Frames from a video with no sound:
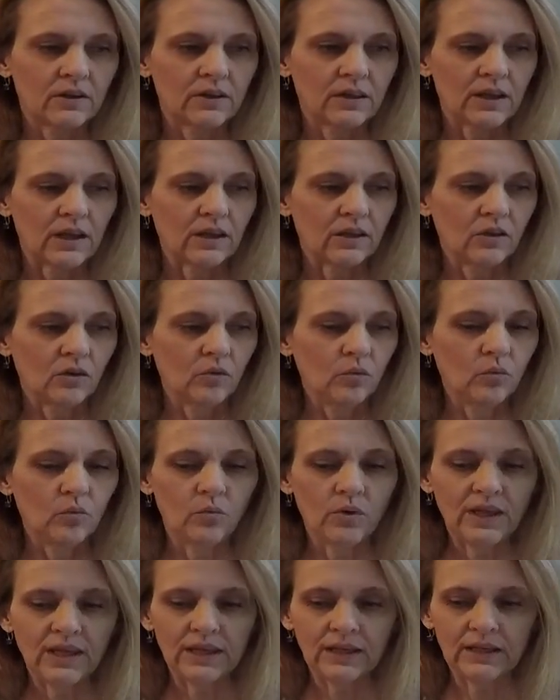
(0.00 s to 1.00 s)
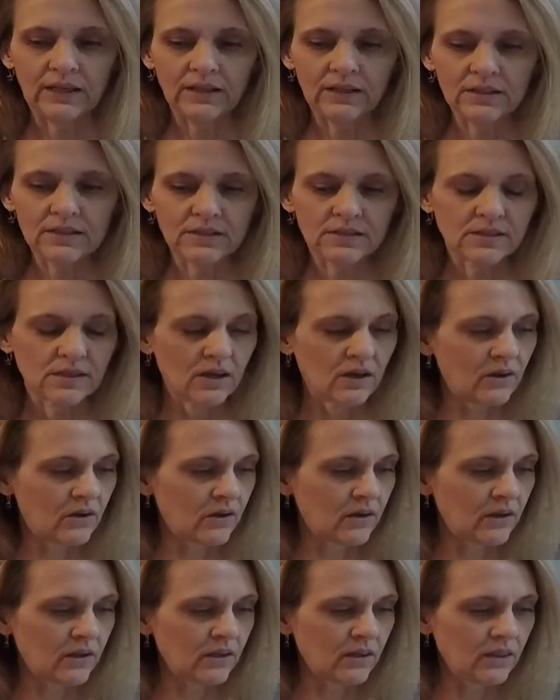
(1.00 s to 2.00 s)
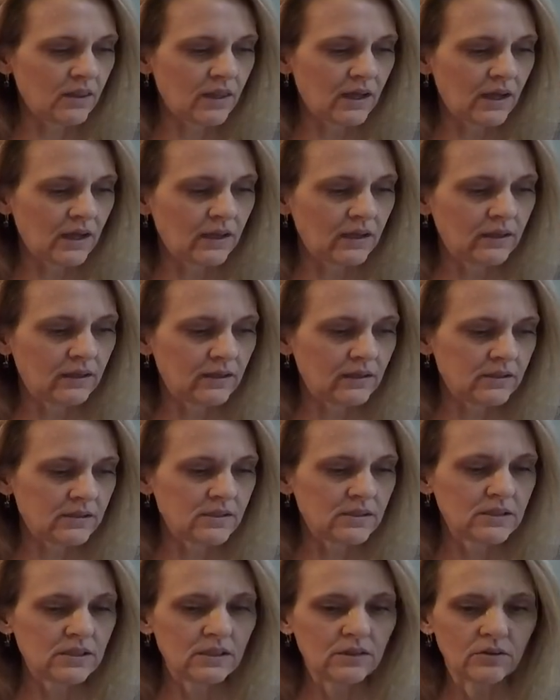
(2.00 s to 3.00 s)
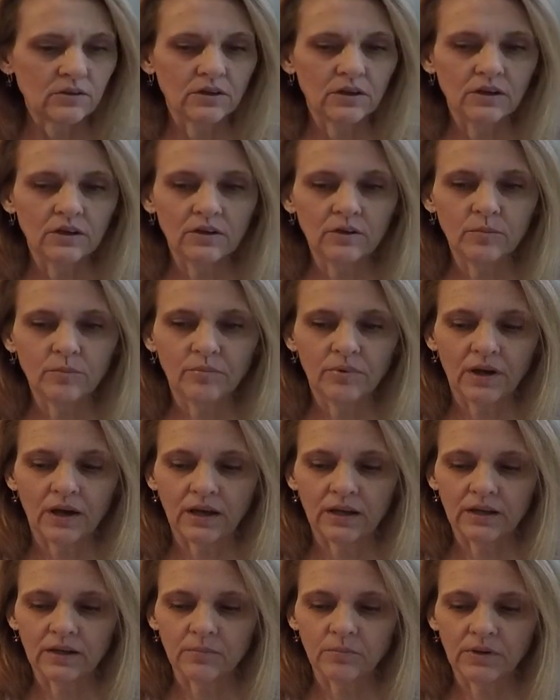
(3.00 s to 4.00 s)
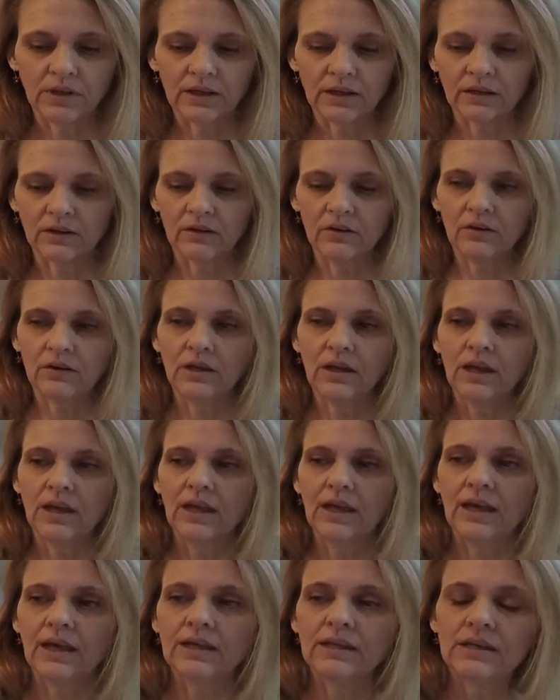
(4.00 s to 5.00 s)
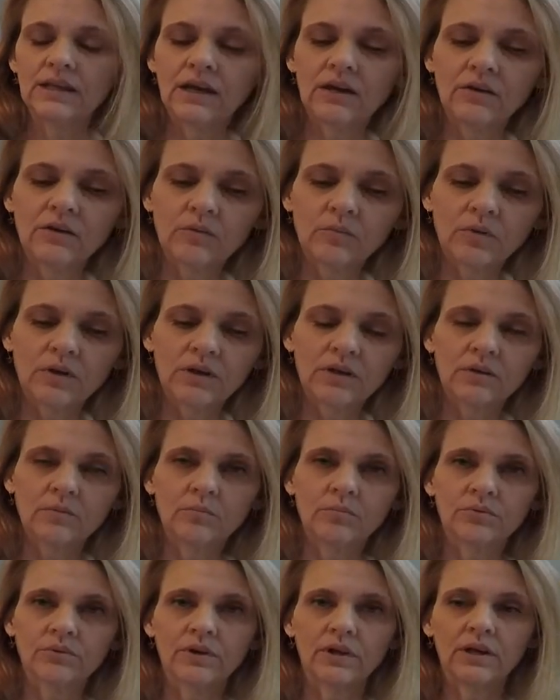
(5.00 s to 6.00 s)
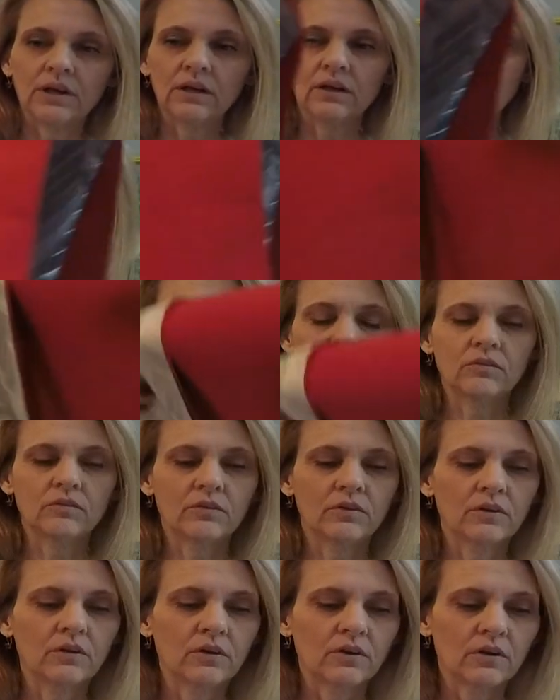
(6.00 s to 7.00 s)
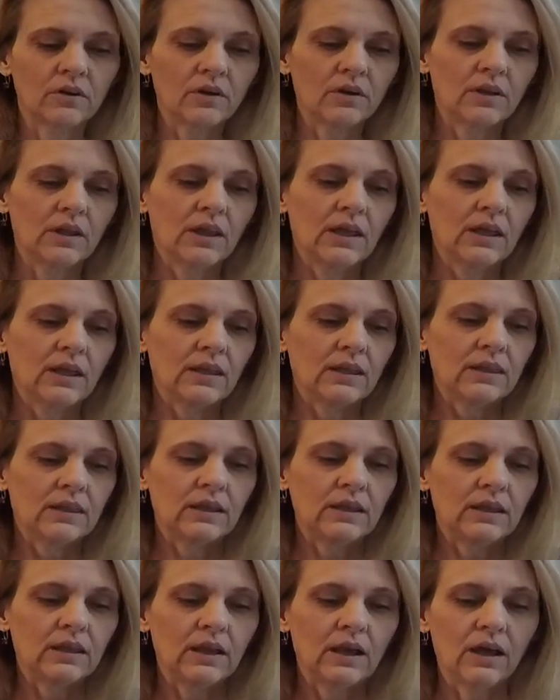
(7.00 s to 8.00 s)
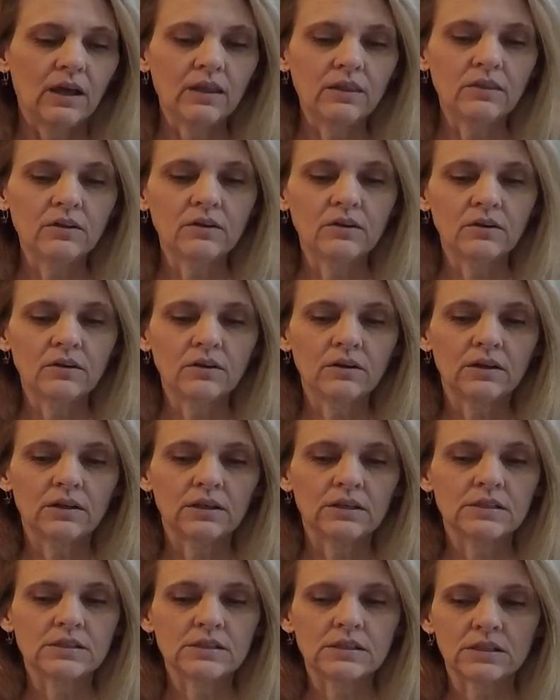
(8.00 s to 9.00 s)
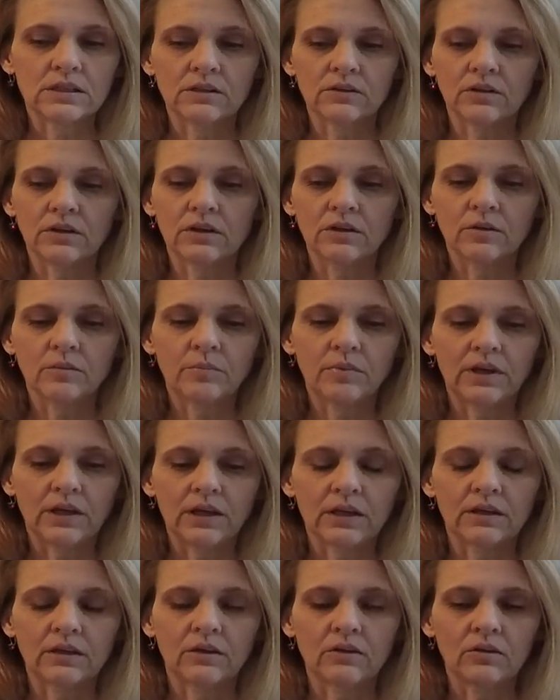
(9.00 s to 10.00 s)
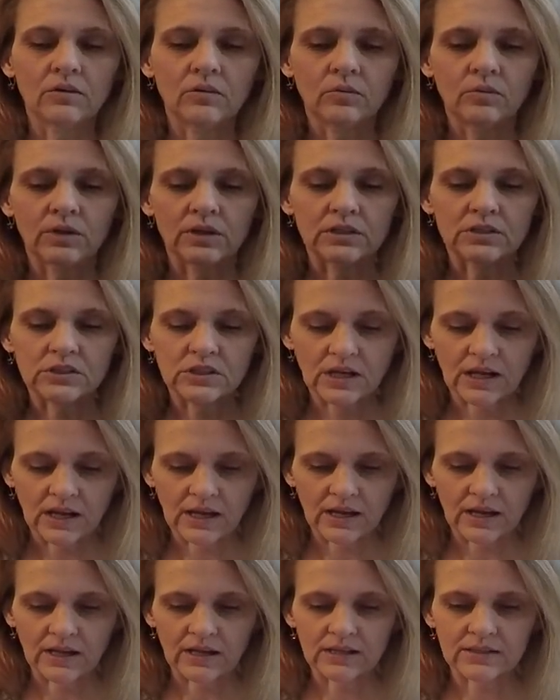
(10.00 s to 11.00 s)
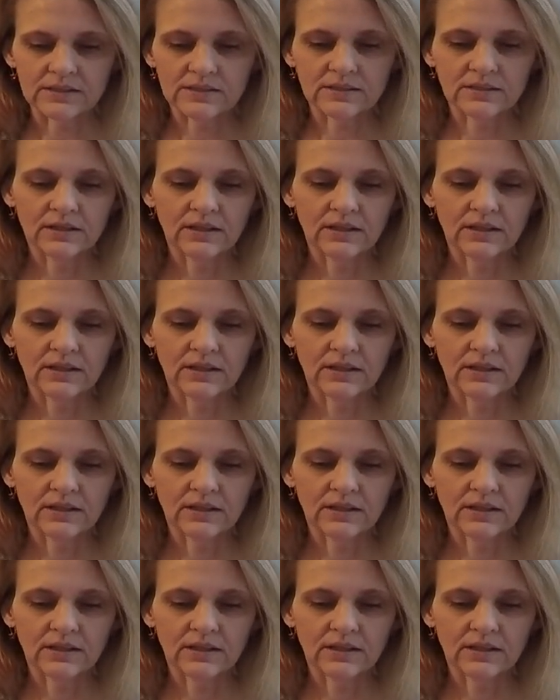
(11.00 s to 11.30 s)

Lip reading: like wings on that interior body panel. And now I want to bring over the other interior panel, which has